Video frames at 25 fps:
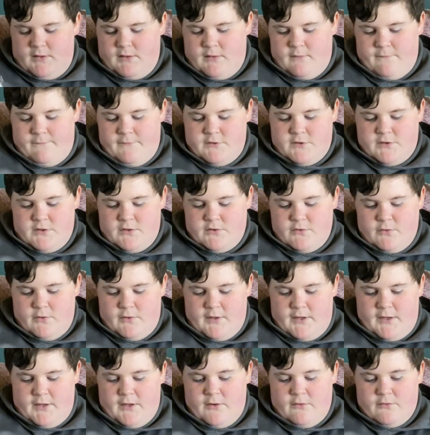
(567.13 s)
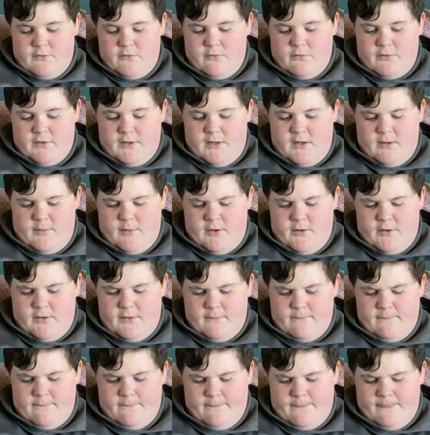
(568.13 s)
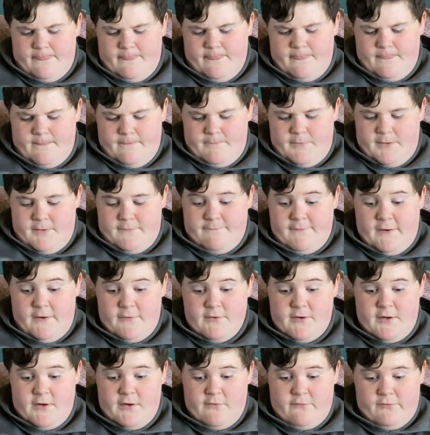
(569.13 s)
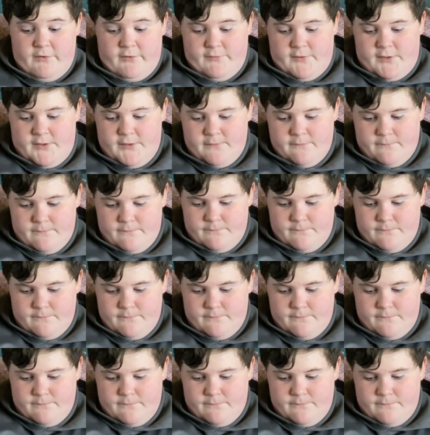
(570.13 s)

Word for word: the fishing store that I go to said about it. But found it in a river.